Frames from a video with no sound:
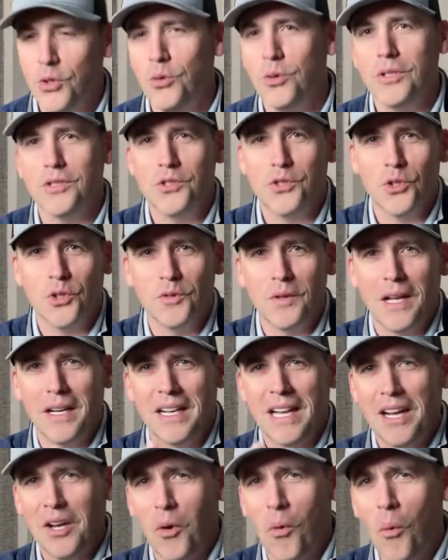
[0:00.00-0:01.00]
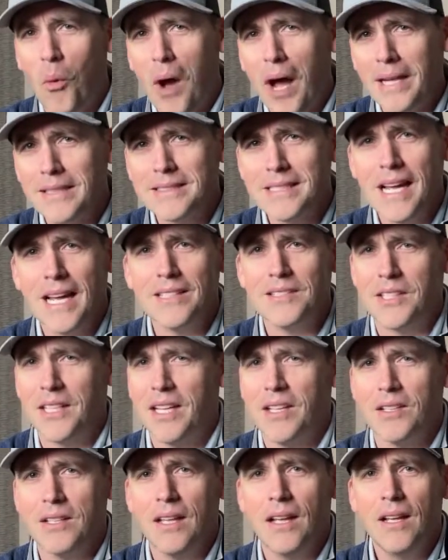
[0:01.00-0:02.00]
served on kind of wontons.
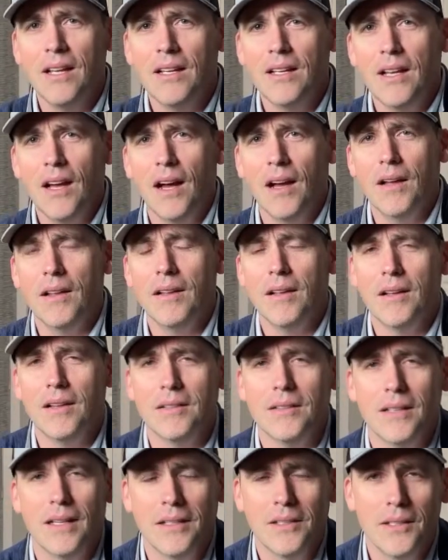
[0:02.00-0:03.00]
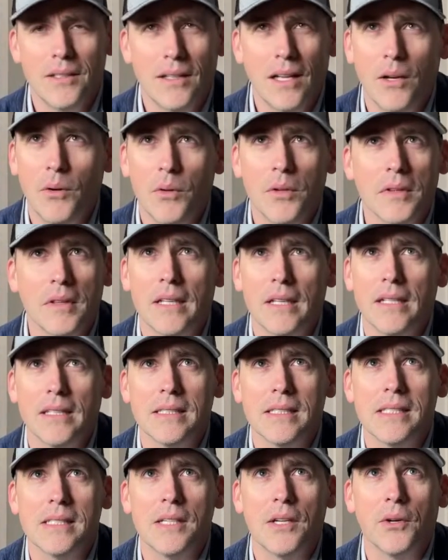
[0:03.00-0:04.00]
Like, I don't think
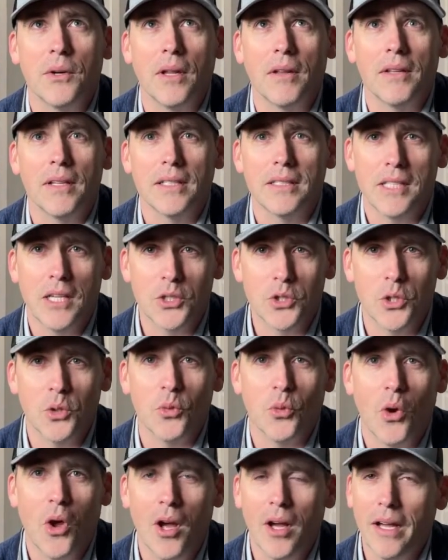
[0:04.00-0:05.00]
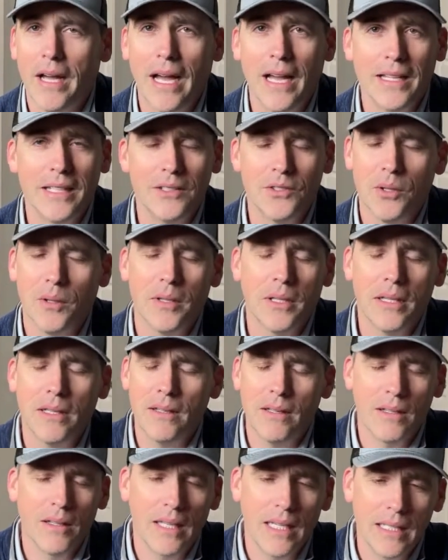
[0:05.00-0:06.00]
it's seared. I think it's actually raw.
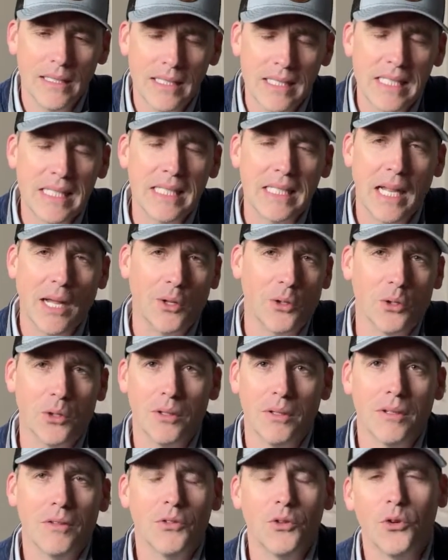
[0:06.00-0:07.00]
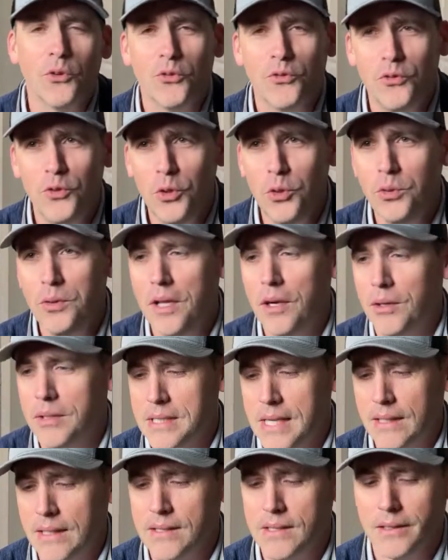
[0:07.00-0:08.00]
It's stellar. Their food there is
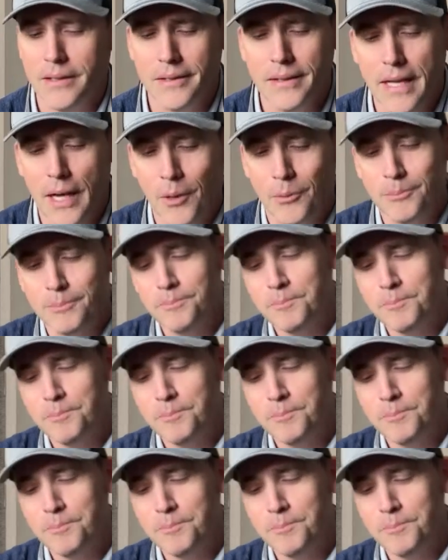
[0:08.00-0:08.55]
excellent. Now,